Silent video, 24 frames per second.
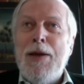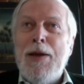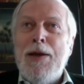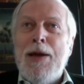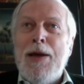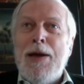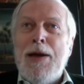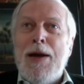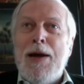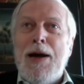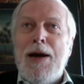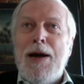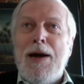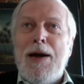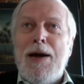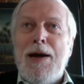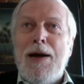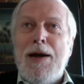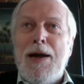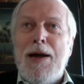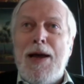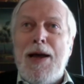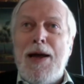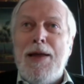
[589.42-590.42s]

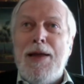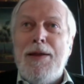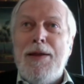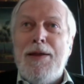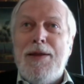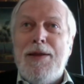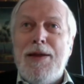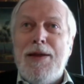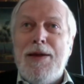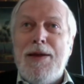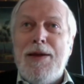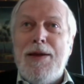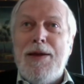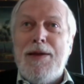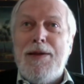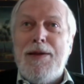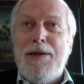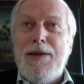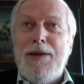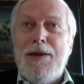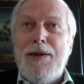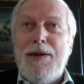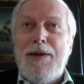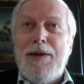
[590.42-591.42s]
uh, and uh, it
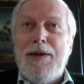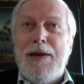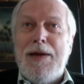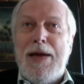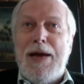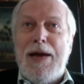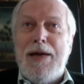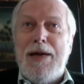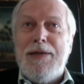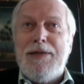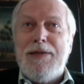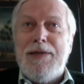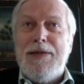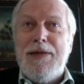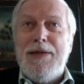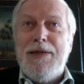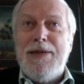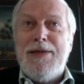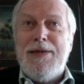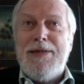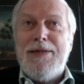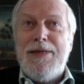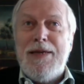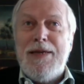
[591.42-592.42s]
uh, has, in
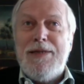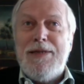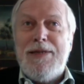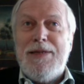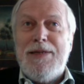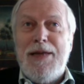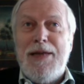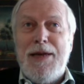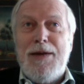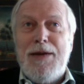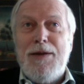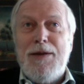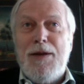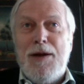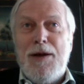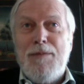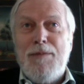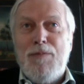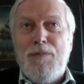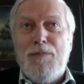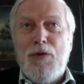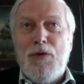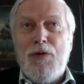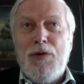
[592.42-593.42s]
a sense, taken on
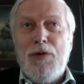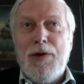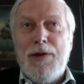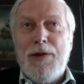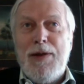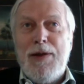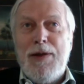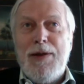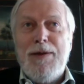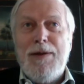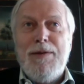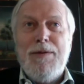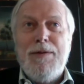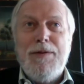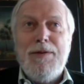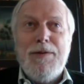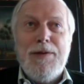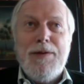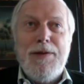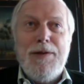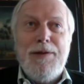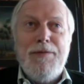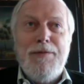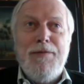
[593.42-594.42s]
board the,
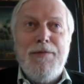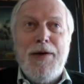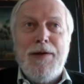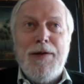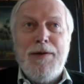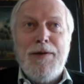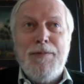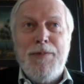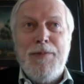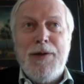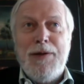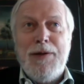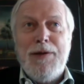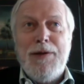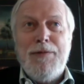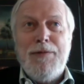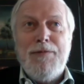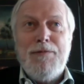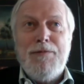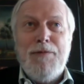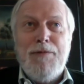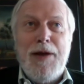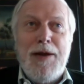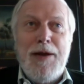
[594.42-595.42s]
the development of
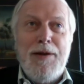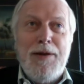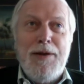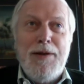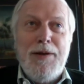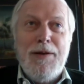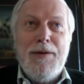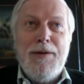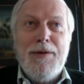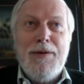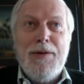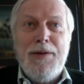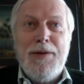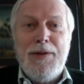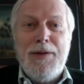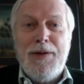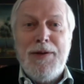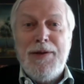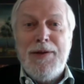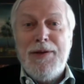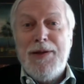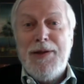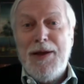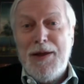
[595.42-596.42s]
radio and
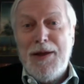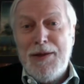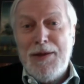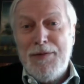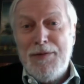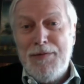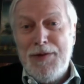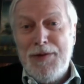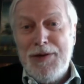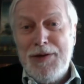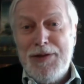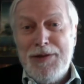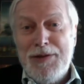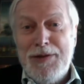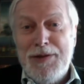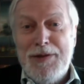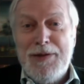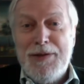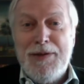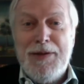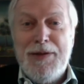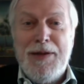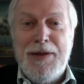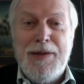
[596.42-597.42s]
television.
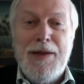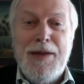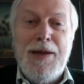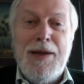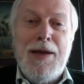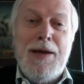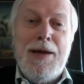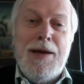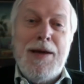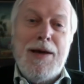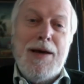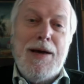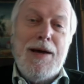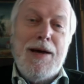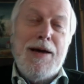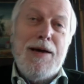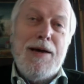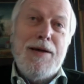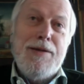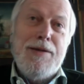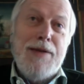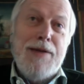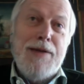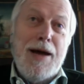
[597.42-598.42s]
And,
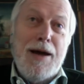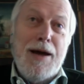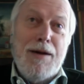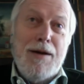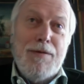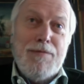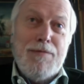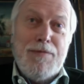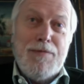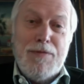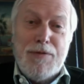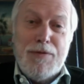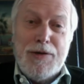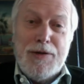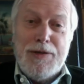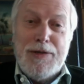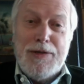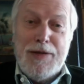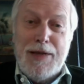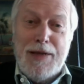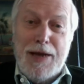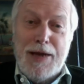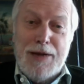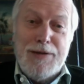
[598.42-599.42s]
uh, now, of course,
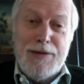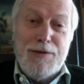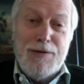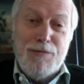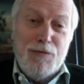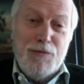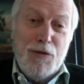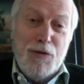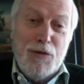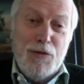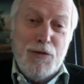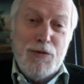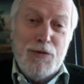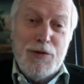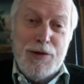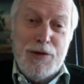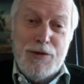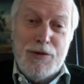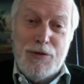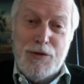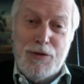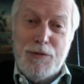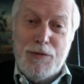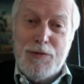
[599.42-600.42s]
it has a role in
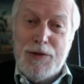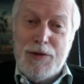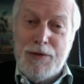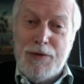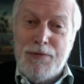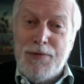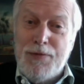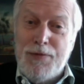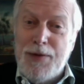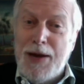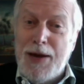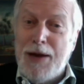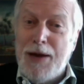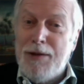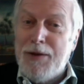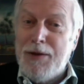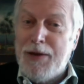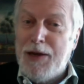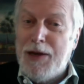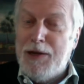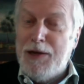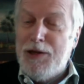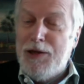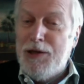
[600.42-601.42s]
terms of
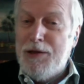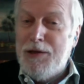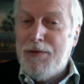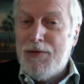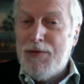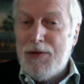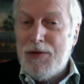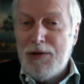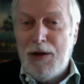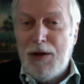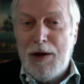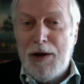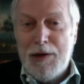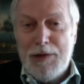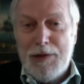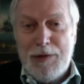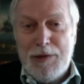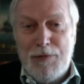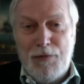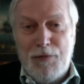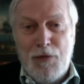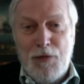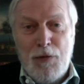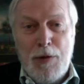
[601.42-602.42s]
allocation of slots
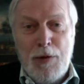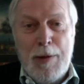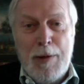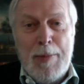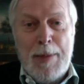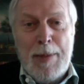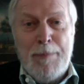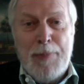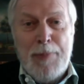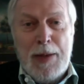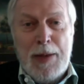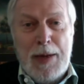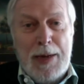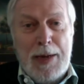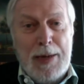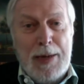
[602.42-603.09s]
for uh,